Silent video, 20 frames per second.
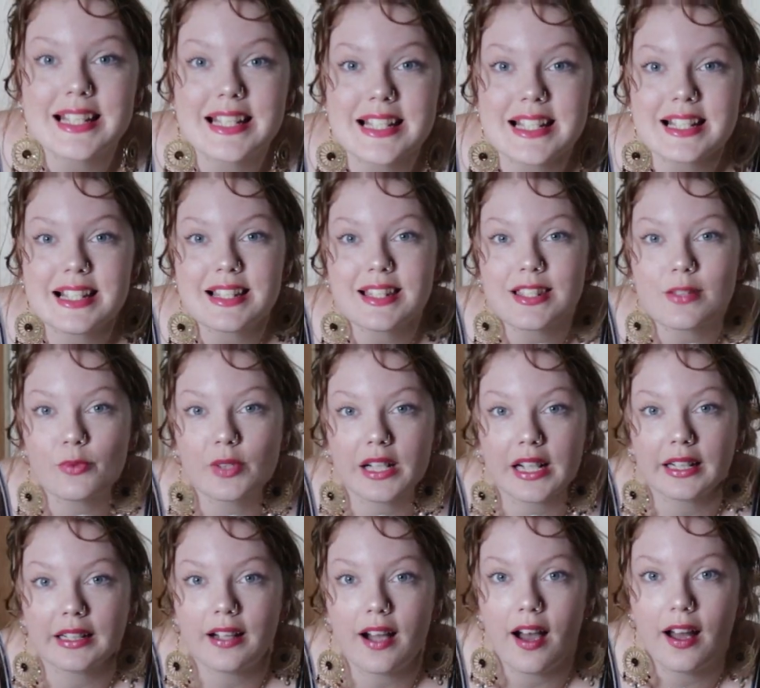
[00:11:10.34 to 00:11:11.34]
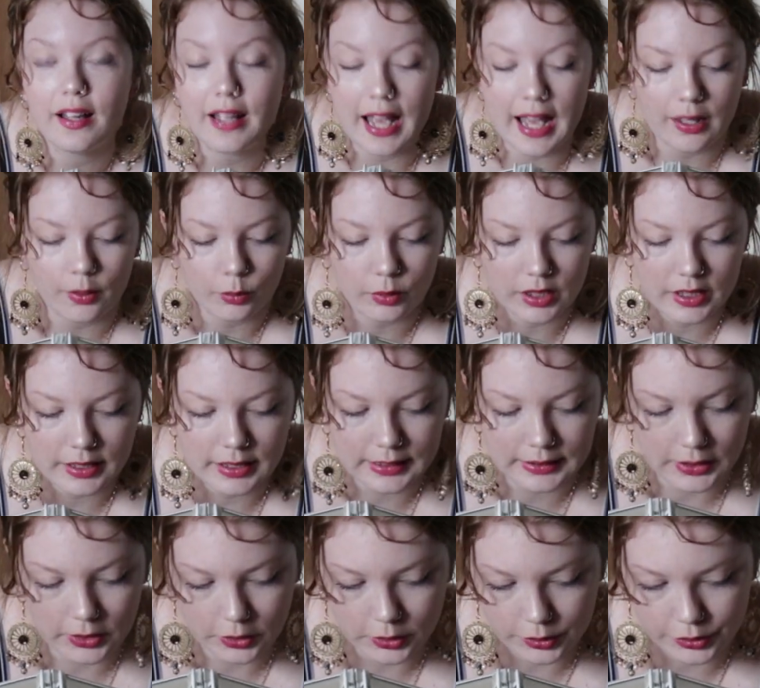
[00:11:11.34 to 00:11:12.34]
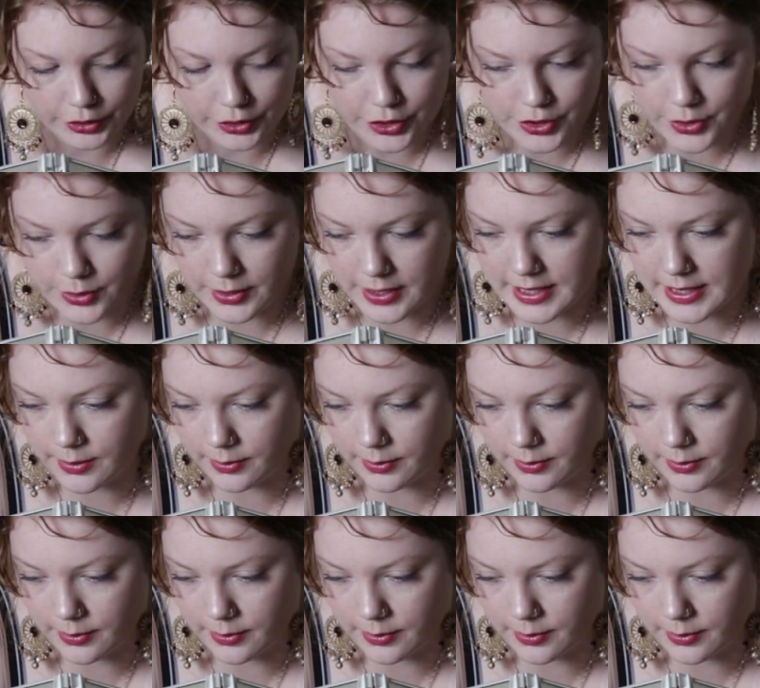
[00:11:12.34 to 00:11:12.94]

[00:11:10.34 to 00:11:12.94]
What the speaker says: is what I got at one of the local nurseries